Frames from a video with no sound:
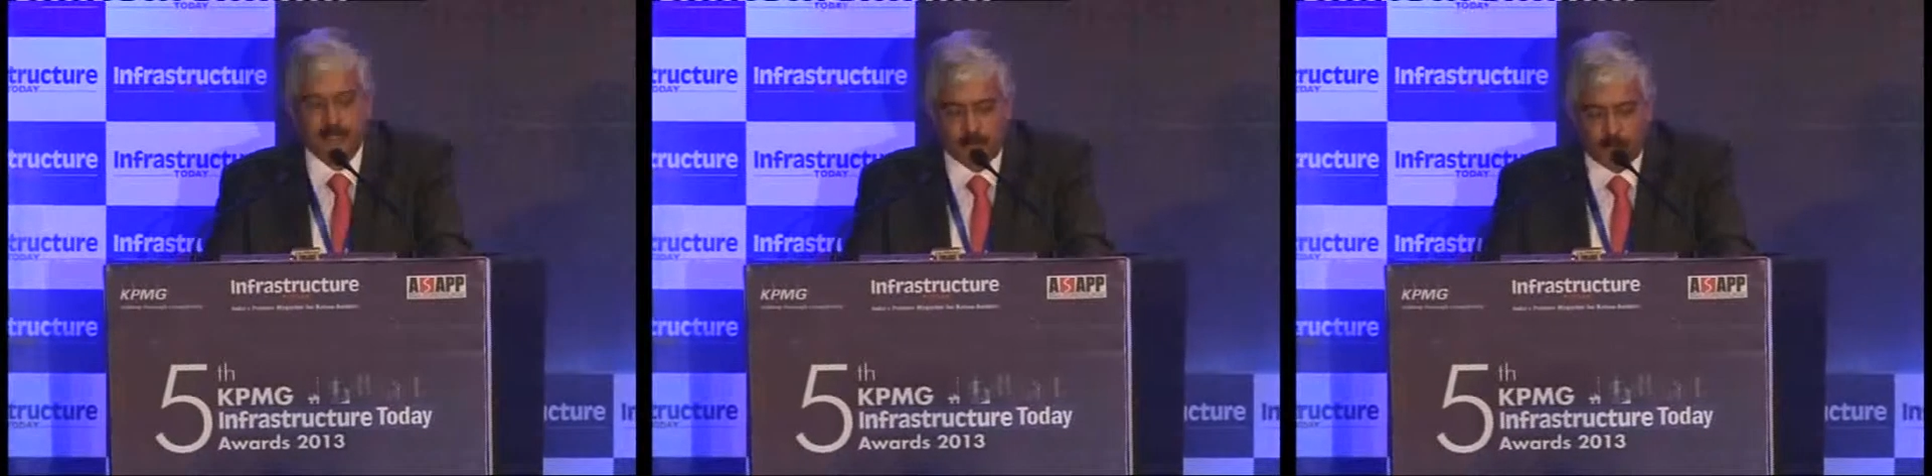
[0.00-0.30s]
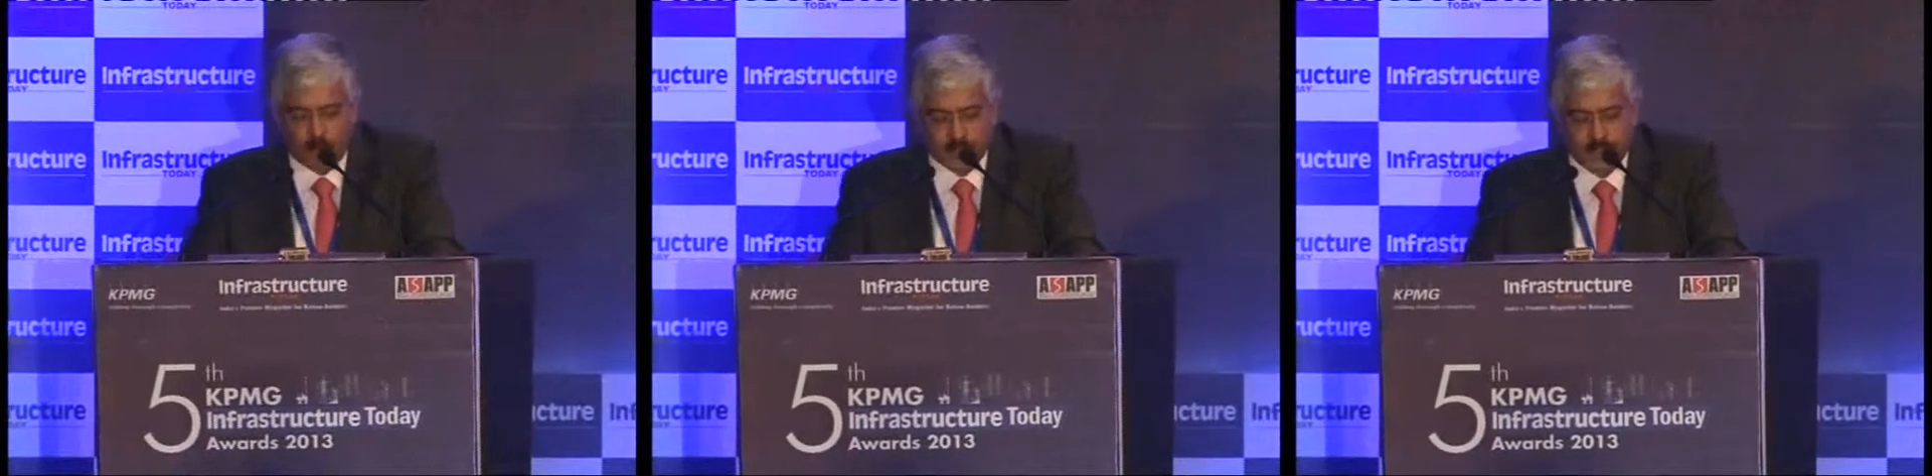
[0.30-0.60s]
the
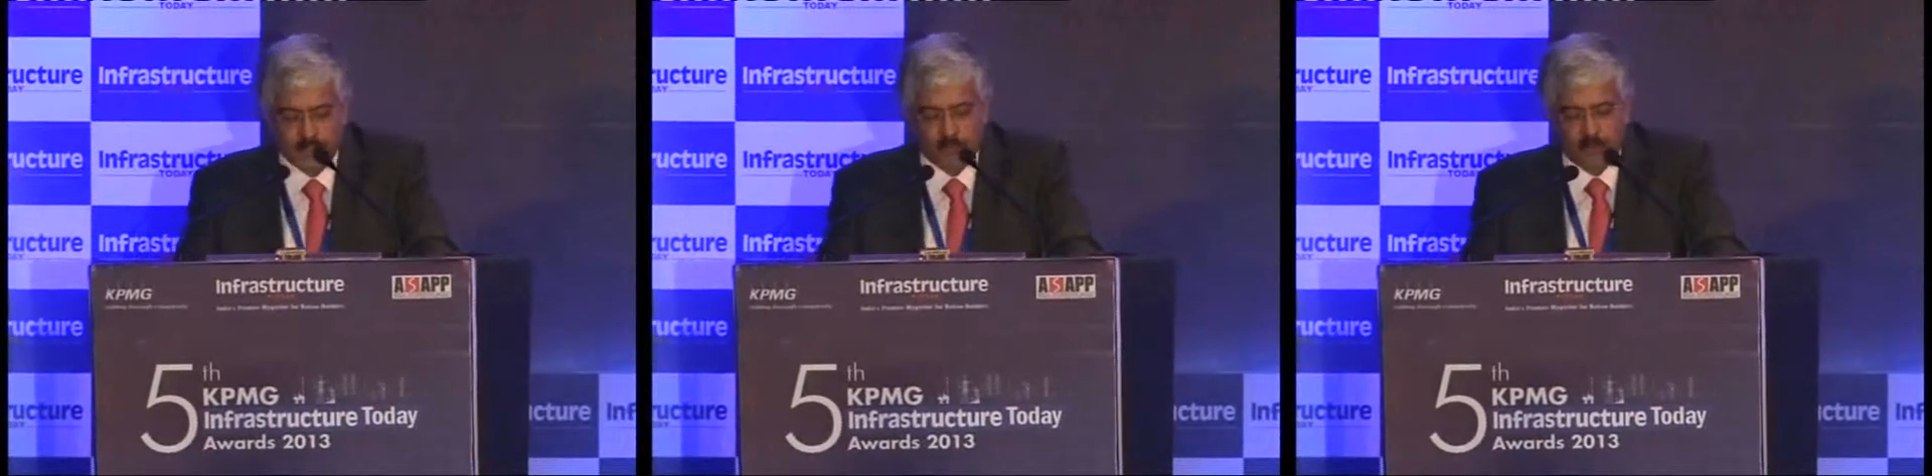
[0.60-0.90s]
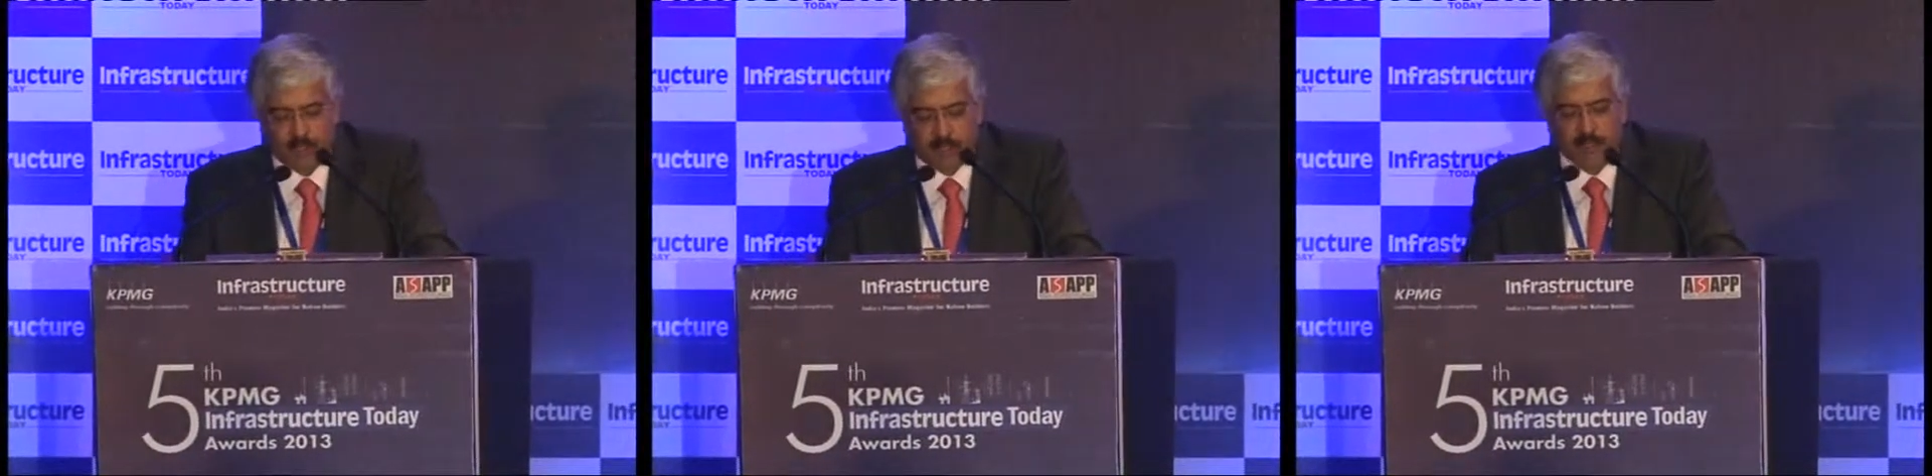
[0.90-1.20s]

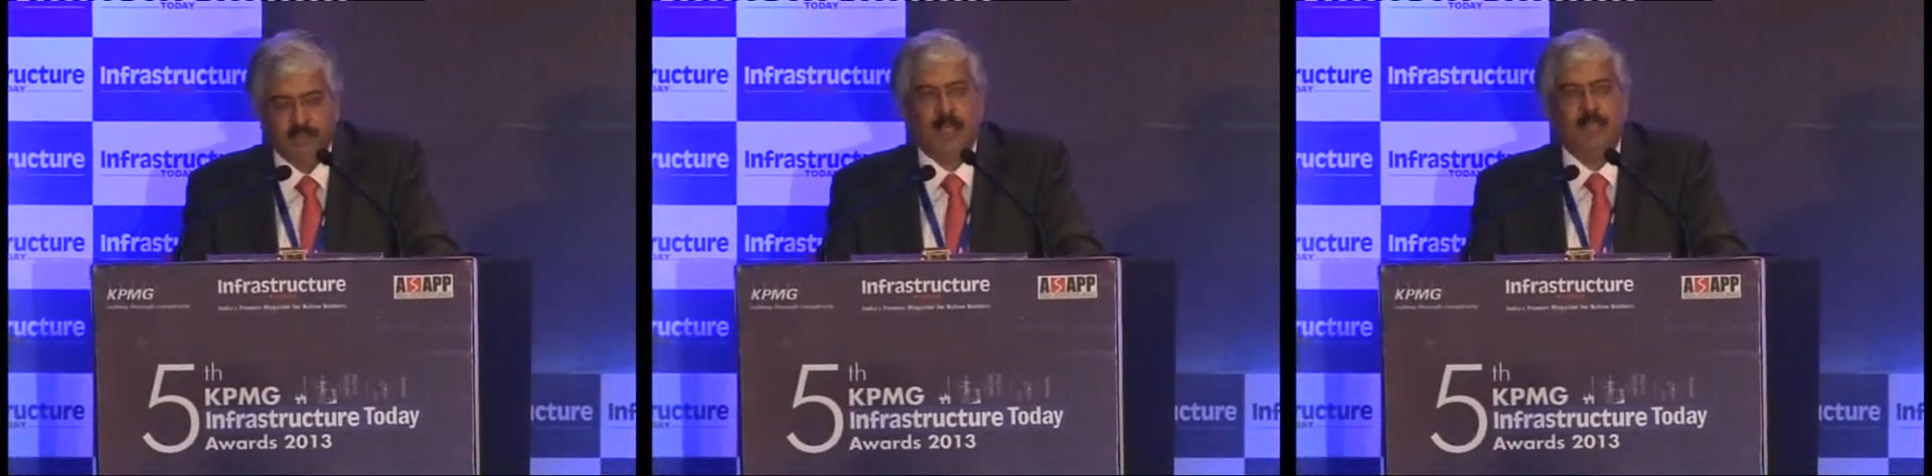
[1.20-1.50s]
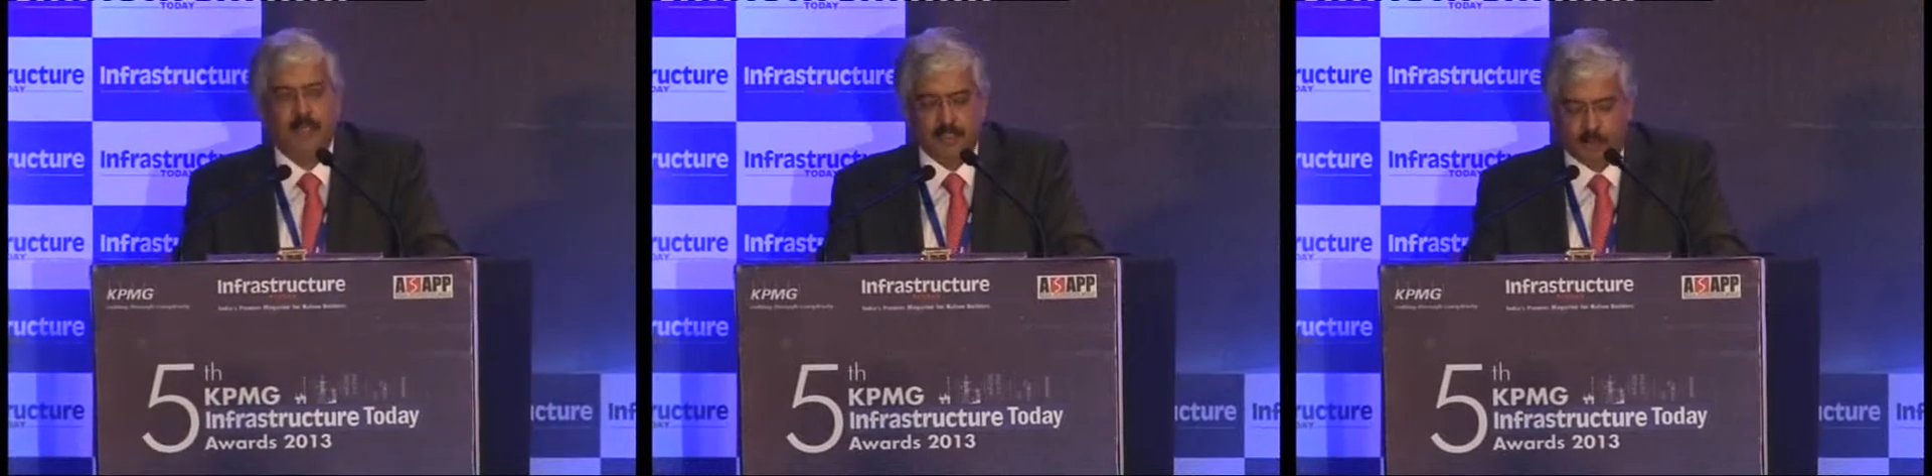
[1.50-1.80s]
process of
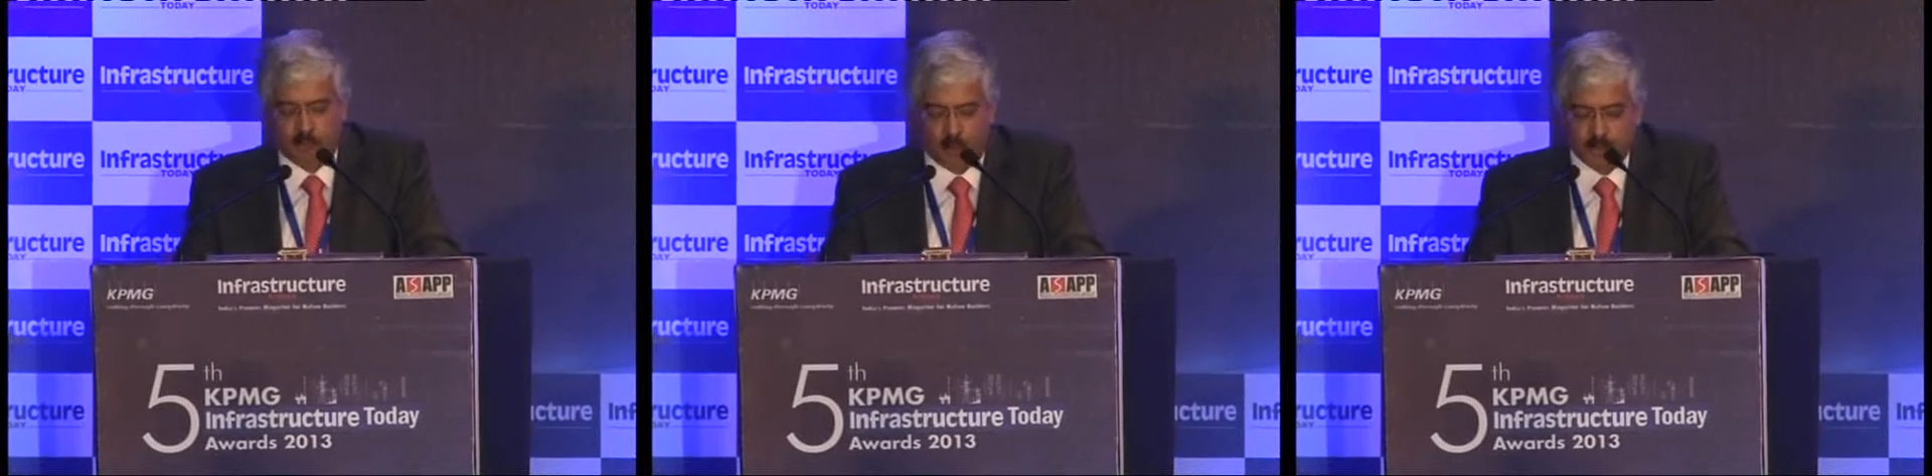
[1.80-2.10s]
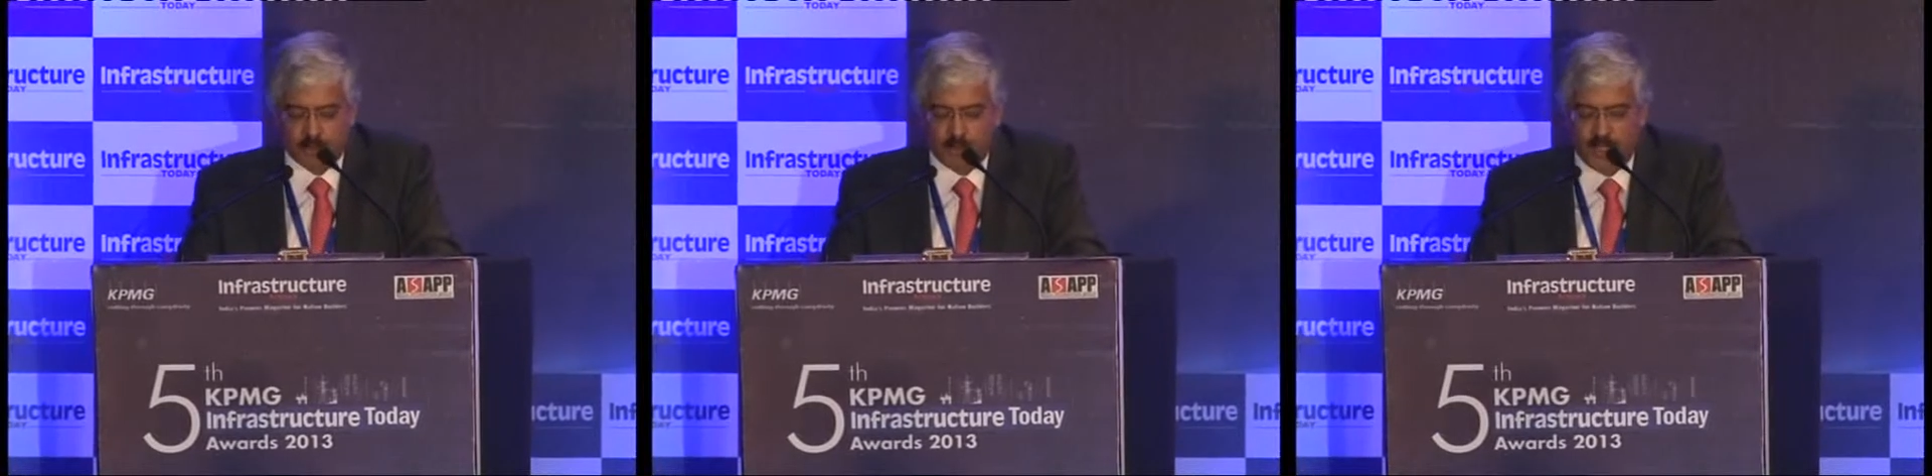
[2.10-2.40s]
selecting the awards,